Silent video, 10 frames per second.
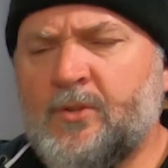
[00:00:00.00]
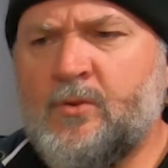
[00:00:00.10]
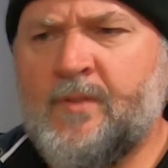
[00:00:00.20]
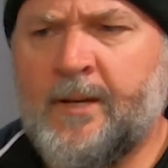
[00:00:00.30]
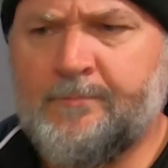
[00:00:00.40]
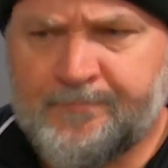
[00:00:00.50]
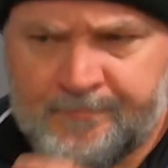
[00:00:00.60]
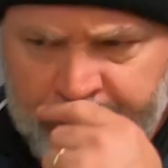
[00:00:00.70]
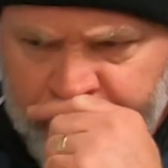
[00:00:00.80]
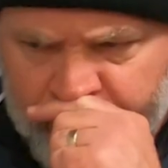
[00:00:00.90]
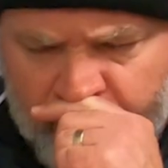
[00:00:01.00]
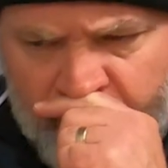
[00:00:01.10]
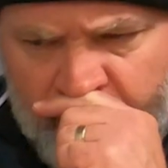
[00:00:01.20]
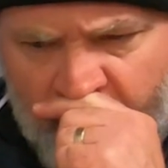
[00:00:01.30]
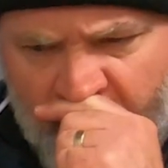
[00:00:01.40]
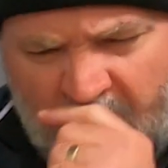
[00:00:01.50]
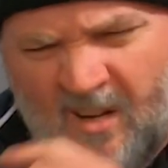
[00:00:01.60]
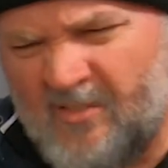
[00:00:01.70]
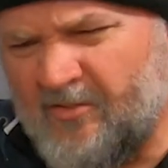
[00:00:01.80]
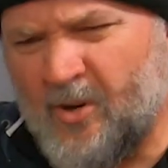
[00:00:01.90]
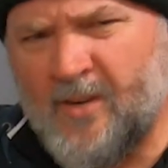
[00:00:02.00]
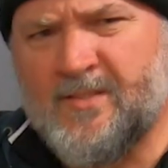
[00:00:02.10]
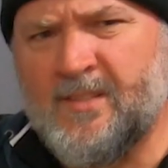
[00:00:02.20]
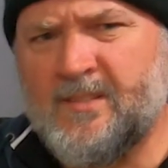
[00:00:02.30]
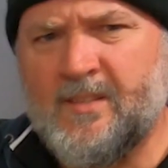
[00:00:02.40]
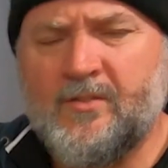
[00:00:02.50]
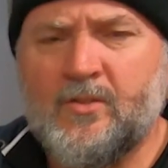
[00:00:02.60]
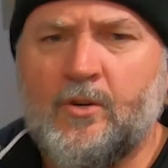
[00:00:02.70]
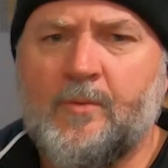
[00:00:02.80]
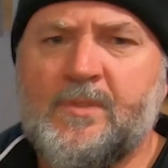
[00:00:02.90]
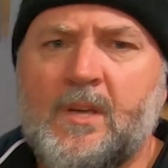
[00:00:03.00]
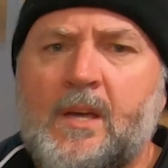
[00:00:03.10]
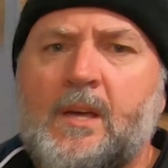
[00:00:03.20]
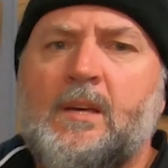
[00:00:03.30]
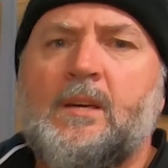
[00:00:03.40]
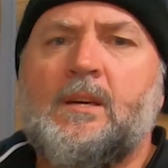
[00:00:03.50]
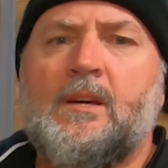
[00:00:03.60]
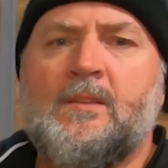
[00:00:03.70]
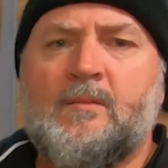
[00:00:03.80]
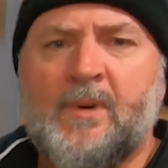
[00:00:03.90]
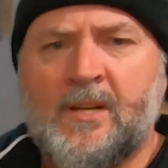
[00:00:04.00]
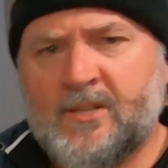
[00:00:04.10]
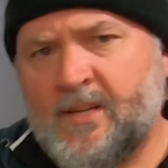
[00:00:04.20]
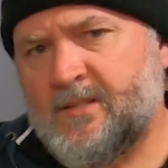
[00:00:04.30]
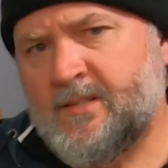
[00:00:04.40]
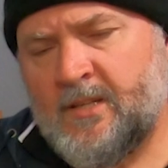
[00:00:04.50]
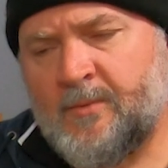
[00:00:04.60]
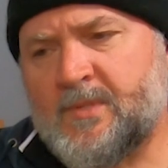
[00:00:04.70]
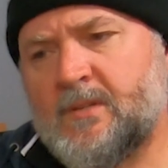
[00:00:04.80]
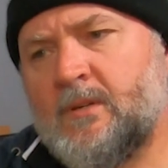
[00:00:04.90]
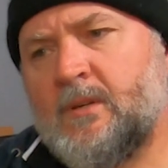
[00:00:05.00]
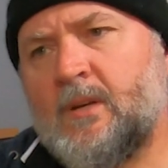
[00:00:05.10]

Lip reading: that 5, 6, 7 times, and then the batch gets tipped.